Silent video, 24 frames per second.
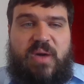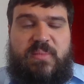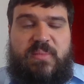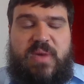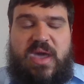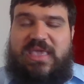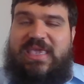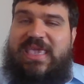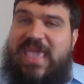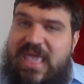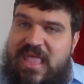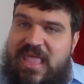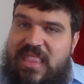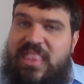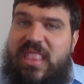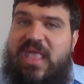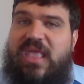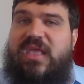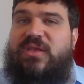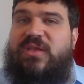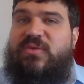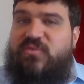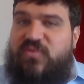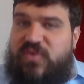again,
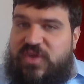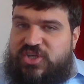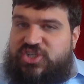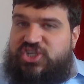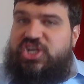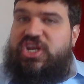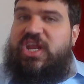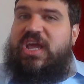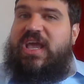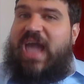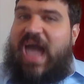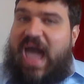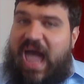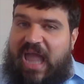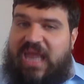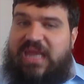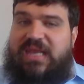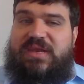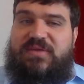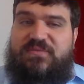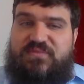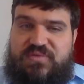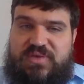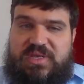they envision a
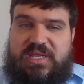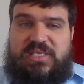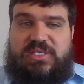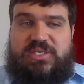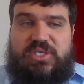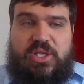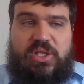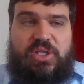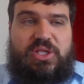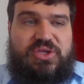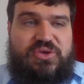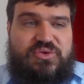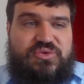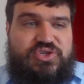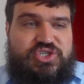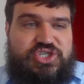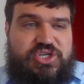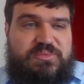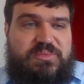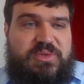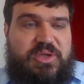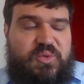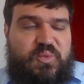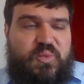kind of
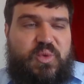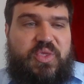disillusionment